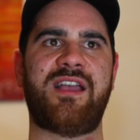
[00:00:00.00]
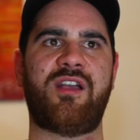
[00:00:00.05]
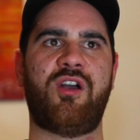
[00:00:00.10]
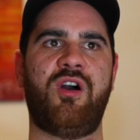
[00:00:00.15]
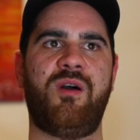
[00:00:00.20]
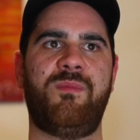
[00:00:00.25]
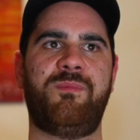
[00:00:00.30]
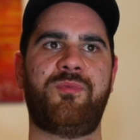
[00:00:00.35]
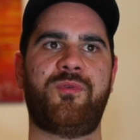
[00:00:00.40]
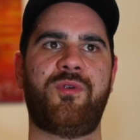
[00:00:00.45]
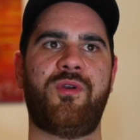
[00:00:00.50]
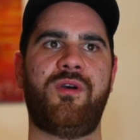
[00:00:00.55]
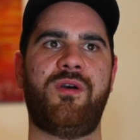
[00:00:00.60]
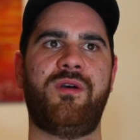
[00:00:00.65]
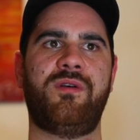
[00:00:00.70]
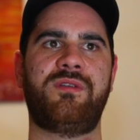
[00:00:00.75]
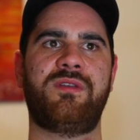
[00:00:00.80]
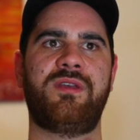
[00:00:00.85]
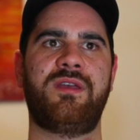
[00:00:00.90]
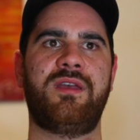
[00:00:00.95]
Hot
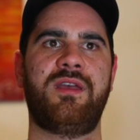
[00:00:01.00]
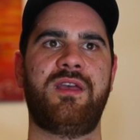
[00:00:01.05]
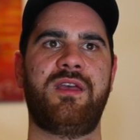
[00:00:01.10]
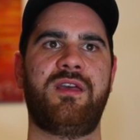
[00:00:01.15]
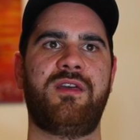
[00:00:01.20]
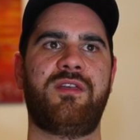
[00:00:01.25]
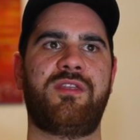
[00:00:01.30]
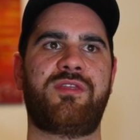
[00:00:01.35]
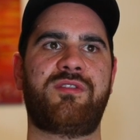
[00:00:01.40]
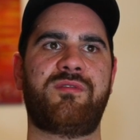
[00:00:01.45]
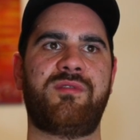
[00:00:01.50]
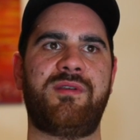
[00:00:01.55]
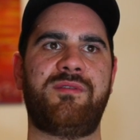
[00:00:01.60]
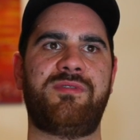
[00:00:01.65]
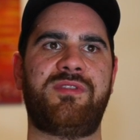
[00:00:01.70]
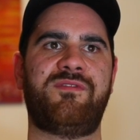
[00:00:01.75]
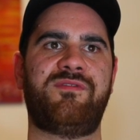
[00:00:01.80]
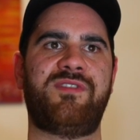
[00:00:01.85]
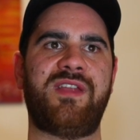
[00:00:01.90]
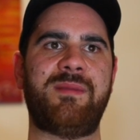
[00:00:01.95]
Rod, 3
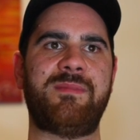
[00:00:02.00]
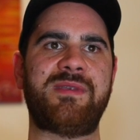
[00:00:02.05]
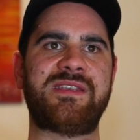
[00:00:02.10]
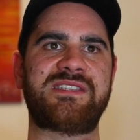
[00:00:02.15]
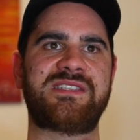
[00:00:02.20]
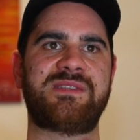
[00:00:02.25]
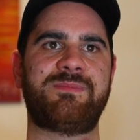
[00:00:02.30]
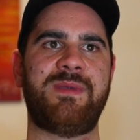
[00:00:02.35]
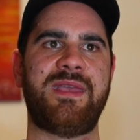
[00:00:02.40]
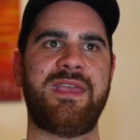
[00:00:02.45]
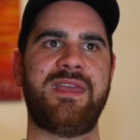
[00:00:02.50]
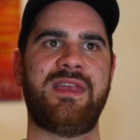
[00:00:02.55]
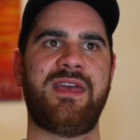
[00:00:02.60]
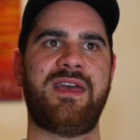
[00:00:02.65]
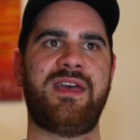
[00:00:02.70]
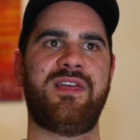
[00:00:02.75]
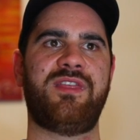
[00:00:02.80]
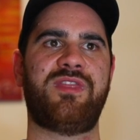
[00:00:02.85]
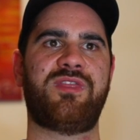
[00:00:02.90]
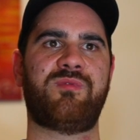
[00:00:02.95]
with the Flaming
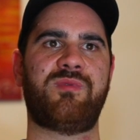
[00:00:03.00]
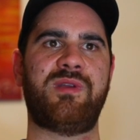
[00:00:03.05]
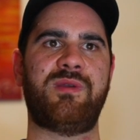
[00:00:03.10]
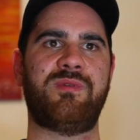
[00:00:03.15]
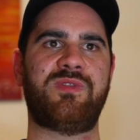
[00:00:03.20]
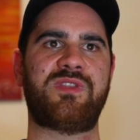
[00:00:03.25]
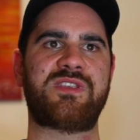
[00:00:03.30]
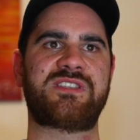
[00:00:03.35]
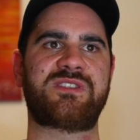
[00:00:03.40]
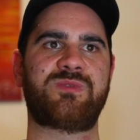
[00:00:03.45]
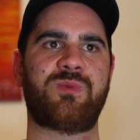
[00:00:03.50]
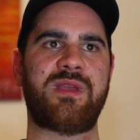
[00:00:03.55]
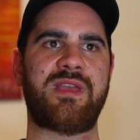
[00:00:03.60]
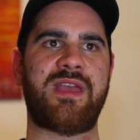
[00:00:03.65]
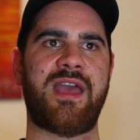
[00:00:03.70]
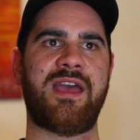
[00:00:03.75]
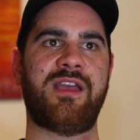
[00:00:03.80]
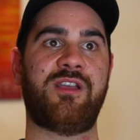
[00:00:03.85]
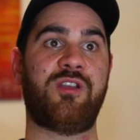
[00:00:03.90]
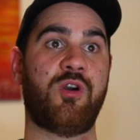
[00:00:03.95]
Speeder, 3 with
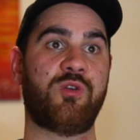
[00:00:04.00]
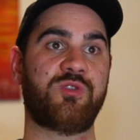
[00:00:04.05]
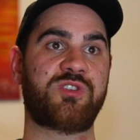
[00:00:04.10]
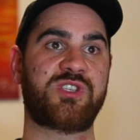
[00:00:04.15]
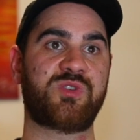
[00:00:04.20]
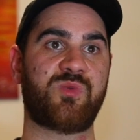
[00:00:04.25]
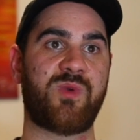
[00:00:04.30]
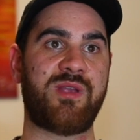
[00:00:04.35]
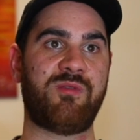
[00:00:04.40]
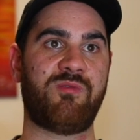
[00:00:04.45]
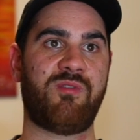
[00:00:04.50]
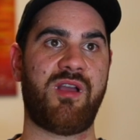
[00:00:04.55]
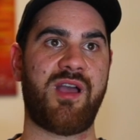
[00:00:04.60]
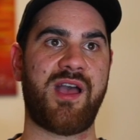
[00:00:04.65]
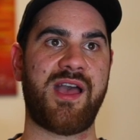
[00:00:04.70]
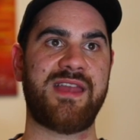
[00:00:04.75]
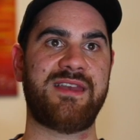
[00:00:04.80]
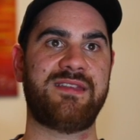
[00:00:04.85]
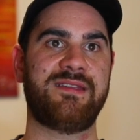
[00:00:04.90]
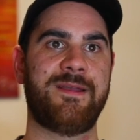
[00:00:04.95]
the Gold Sweet
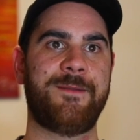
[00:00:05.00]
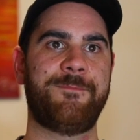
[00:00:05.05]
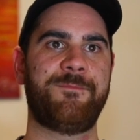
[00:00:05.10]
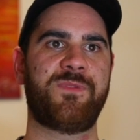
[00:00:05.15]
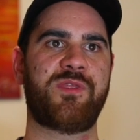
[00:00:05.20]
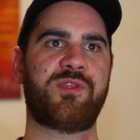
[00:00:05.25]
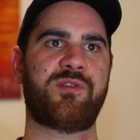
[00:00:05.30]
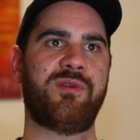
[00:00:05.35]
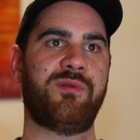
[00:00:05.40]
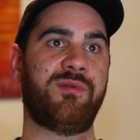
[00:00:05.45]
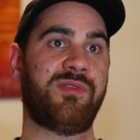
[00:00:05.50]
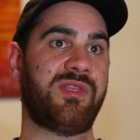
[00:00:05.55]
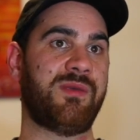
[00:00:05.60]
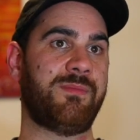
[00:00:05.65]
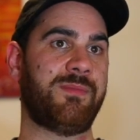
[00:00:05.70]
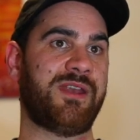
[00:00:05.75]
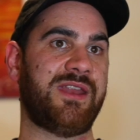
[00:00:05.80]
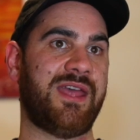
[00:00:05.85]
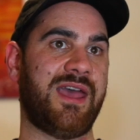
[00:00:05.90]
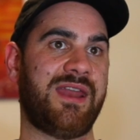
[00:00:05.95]
Ride, 3 with the
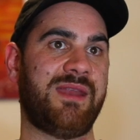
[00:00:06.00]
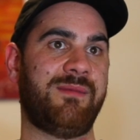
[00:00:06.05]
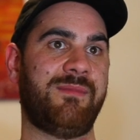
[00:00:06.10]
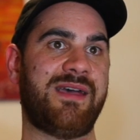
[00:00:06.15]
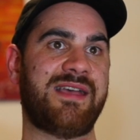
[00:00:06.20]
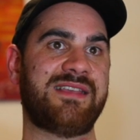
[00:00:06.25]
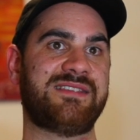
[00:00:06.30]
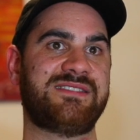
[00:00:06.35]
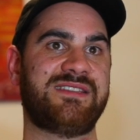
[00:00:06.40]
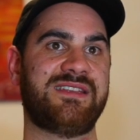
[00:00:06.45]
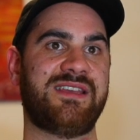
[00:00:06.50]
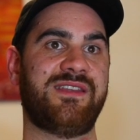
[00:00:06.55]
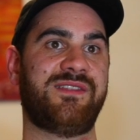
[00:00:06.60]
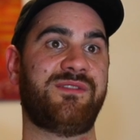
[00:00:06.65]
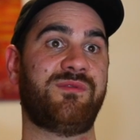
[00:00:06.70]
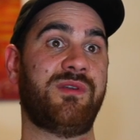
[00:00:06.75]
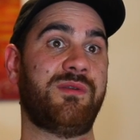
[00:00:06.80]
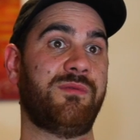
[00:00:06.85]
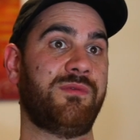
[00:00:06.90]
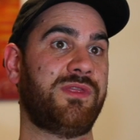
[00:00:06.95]
Banana Master,
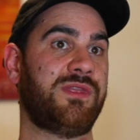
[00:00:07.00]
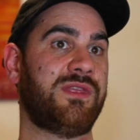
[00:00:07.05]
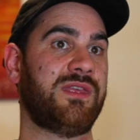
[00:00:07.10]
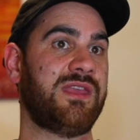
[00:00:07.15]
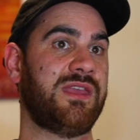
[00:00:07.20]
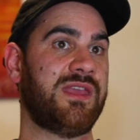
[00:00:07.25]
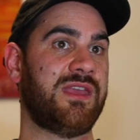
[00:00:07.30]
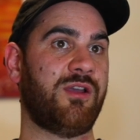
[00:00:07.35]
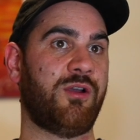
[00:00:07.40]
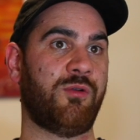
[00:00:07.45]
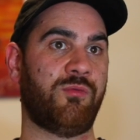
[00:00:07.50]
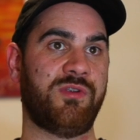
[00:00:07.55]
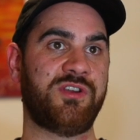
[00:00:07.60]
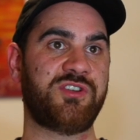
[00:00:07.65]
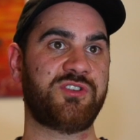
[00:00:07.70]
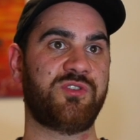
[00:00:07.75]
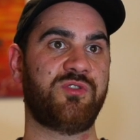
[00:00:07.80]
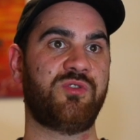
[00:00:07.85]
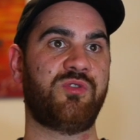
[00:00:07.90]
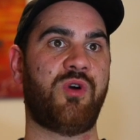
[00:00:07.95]
3 with the
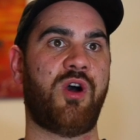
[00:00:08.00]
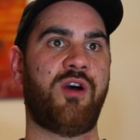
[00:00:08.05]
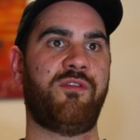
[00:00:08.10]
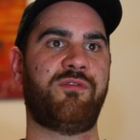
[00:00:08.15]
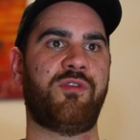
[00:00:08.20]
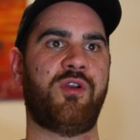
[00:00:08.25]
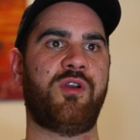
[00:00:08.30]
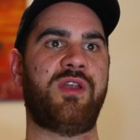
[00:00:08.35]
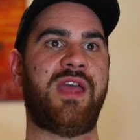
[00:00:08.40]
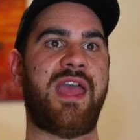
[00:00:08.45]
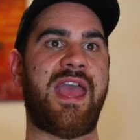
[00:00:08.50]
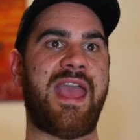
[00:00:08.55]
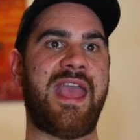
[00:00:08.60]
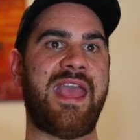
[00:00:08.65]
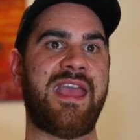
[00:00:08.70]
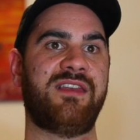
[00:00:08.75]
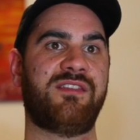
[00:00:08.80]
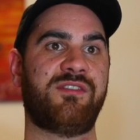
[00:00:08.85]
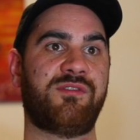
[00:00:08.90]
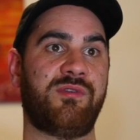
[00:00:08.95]
original Off-Roader,
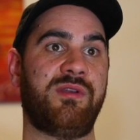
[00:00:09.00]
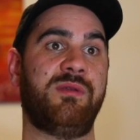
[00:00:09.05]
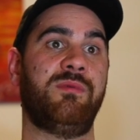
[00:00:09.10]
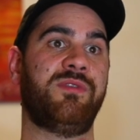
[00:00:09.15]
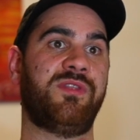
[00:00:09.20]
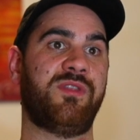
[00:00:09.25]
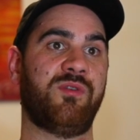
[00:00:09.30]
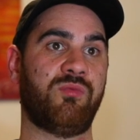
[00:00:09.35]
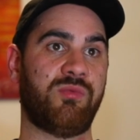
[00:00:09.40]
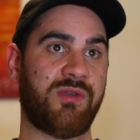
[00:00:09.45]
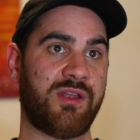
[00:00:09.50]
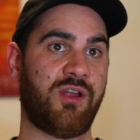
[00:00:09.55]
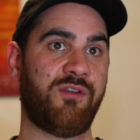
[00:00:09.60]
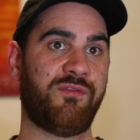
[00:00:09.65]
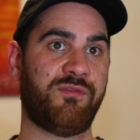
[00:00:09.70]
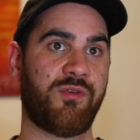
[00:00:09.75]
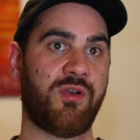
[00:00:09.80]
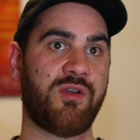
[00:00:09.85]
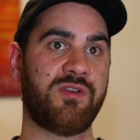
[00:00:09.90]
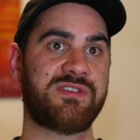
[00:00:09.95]
and 3 with the Red
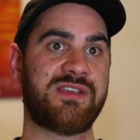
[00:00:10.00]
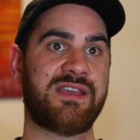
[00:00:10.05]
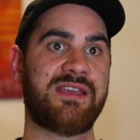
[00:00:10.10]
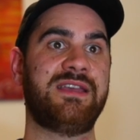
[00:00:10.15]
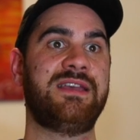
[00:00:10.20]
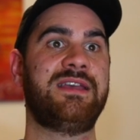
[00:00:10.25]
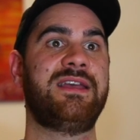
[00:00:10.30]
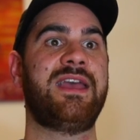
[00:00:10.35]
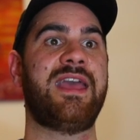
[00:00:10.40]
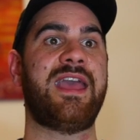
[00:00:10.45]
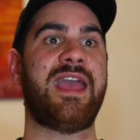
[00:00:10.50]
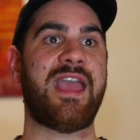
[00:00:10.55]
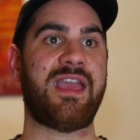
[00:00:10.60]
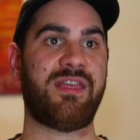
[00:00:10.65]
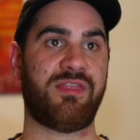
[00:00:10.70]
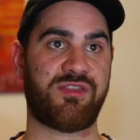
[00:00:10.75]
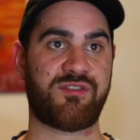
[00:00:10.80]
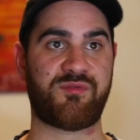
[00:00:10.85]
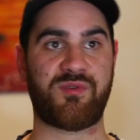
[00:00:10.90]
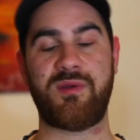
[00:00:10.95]
Off-Roader,
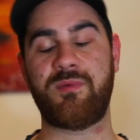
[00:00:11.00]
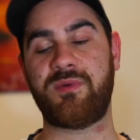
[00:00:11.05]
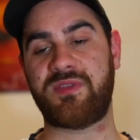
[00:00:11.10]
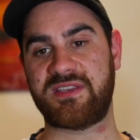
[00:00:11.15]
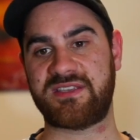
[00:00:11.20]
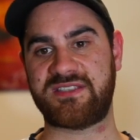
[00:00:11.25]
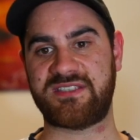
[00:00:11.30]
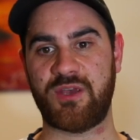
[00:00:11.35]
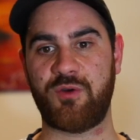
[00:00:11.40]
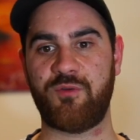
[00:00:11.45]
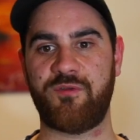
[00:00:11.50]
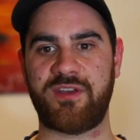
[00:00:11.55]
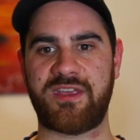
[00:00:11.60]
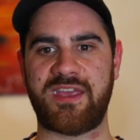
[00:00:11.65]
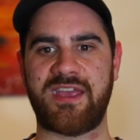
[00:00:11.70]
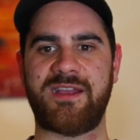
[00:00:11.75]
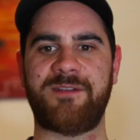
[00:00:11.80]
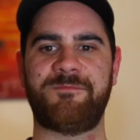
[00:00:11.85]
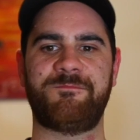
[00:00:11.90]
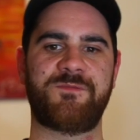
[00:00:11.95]
and 3 with the Silver
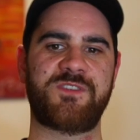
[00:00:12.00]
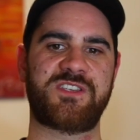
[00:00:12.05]
King.